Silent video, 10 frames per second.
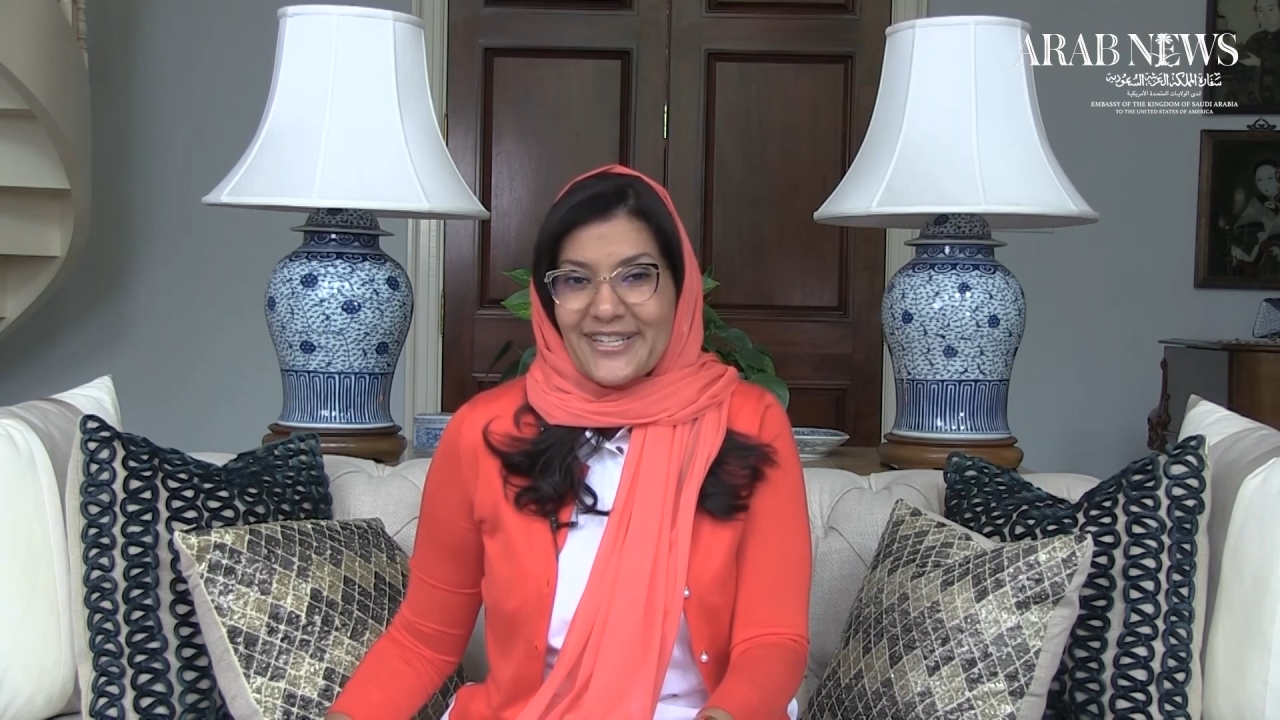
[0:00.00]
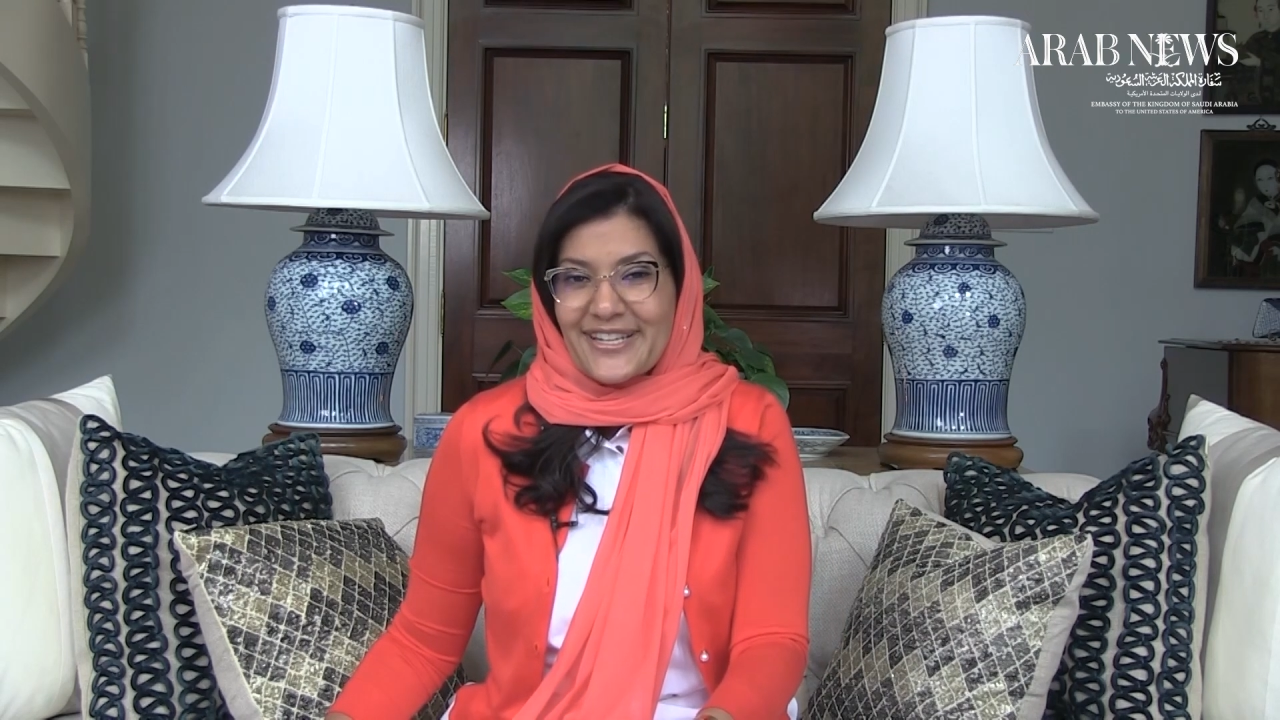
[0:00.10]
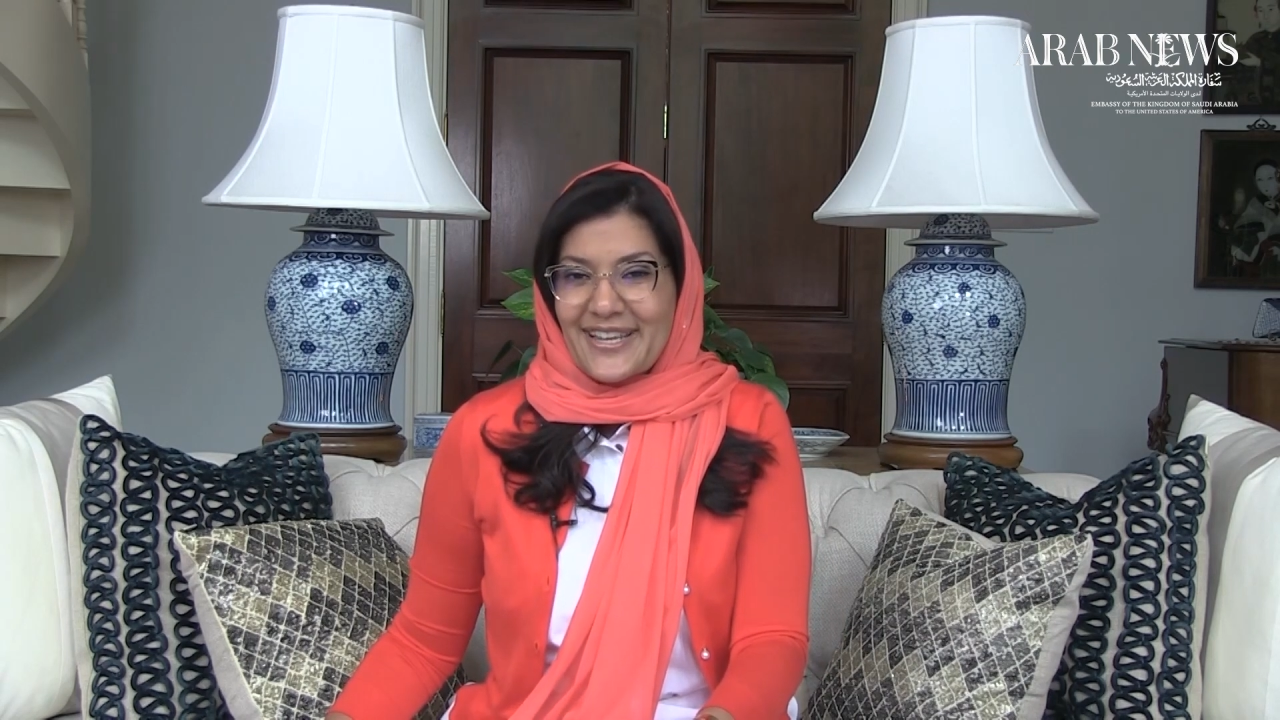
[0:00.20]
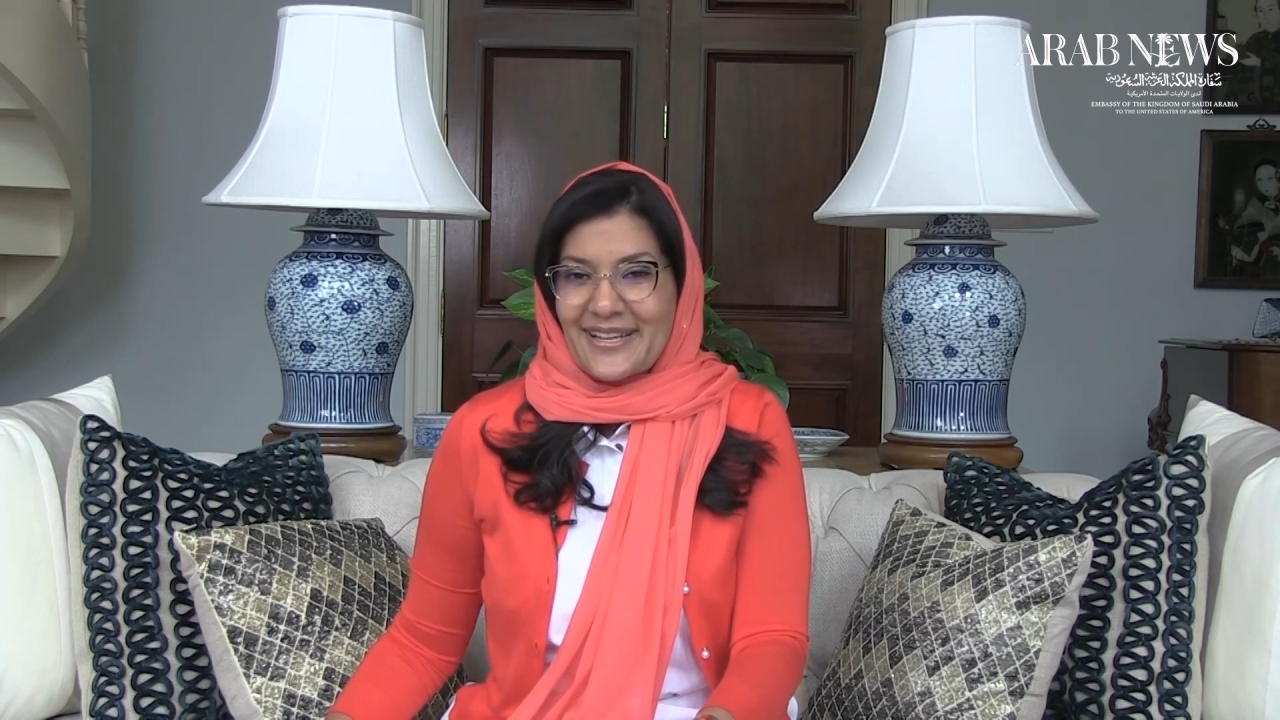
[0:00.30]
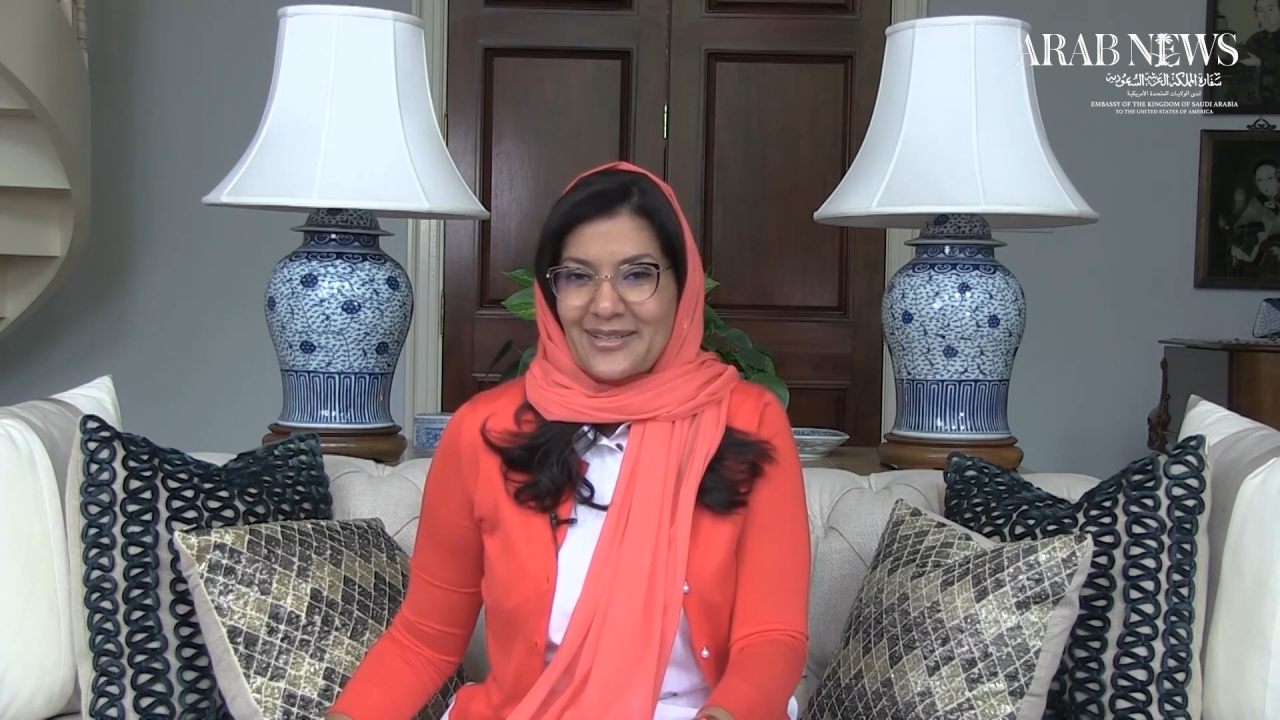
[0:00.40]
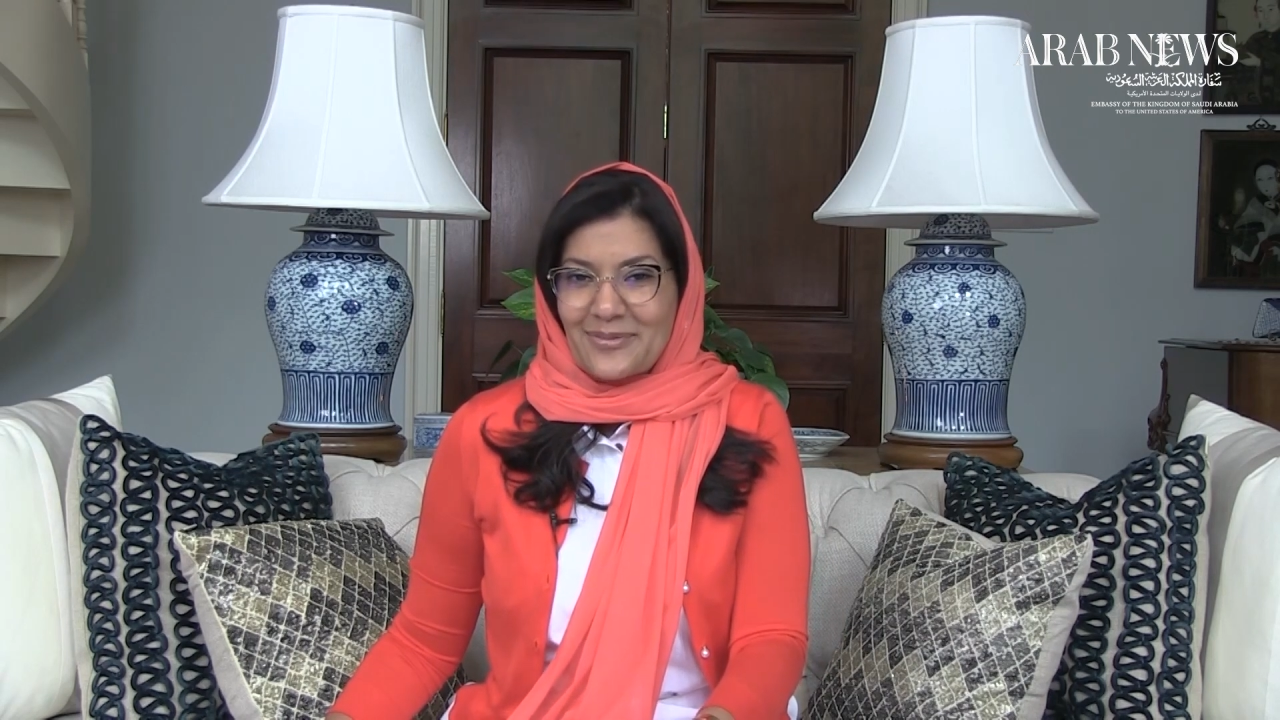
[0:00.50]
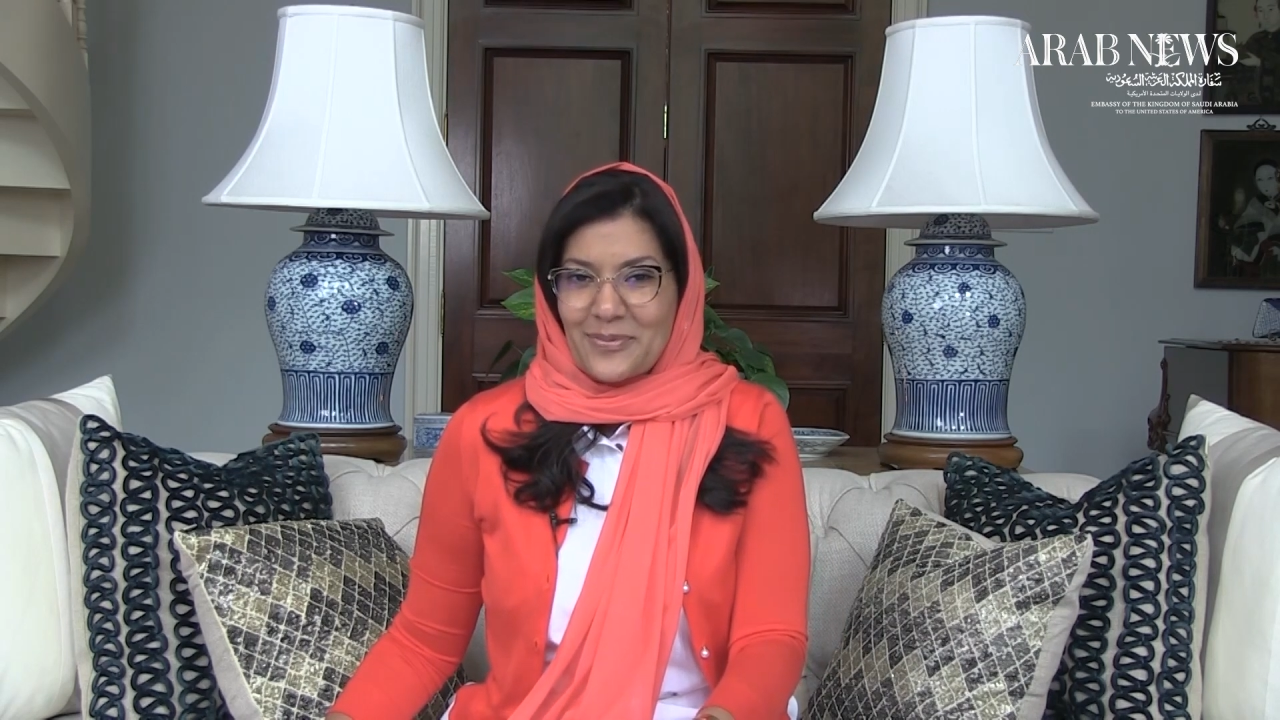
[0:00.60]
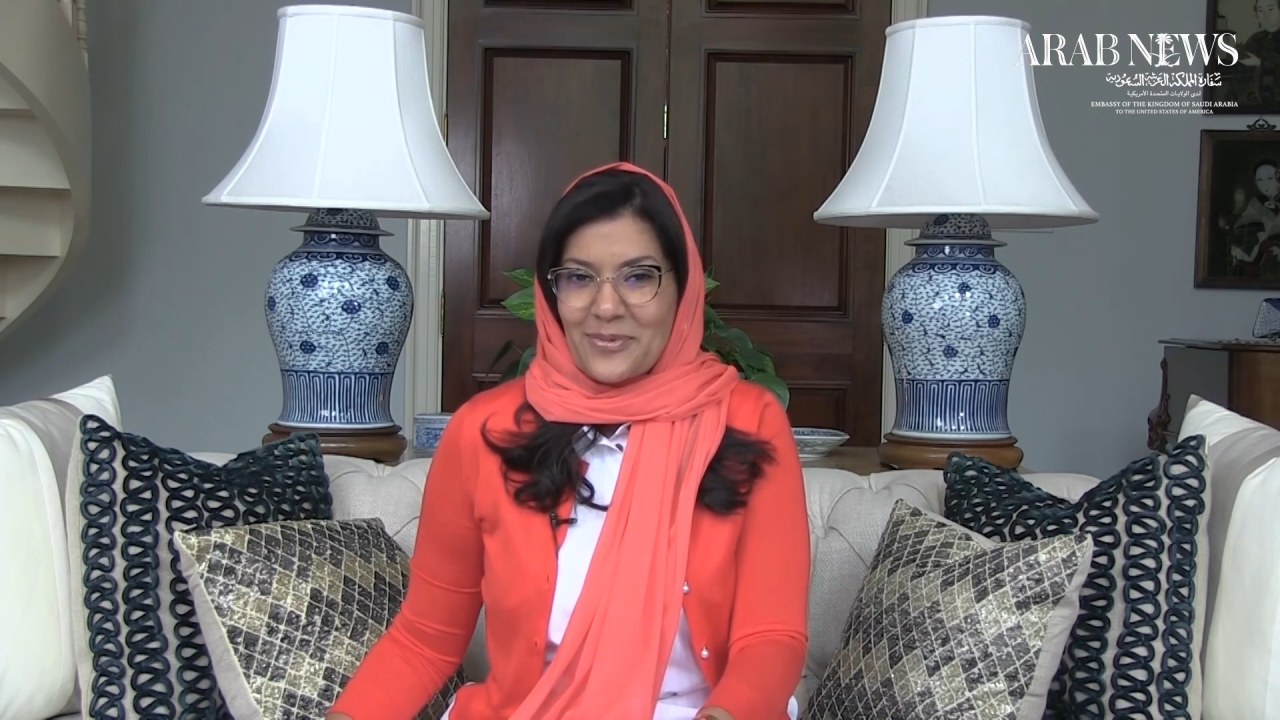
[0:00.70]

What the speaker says: the kingdom to